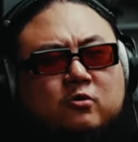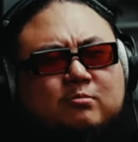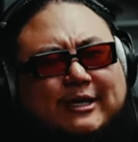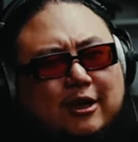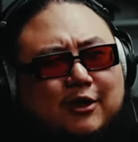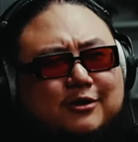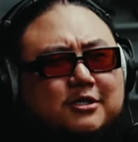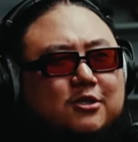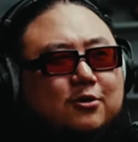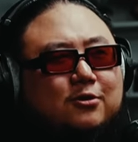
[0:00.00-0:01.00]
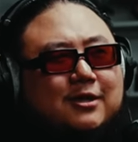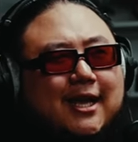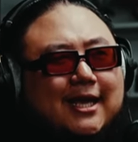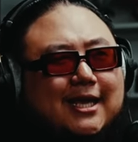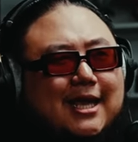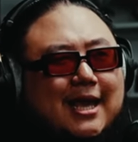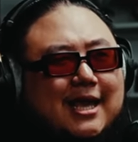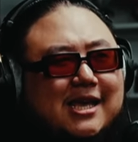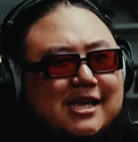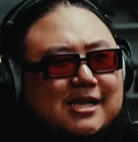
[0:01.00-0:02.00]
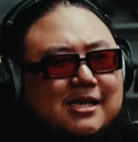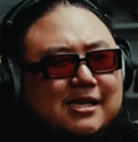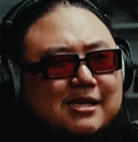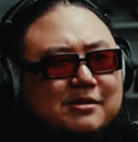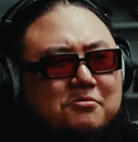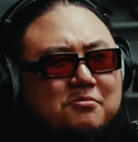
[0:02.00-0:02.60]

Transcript: but also like a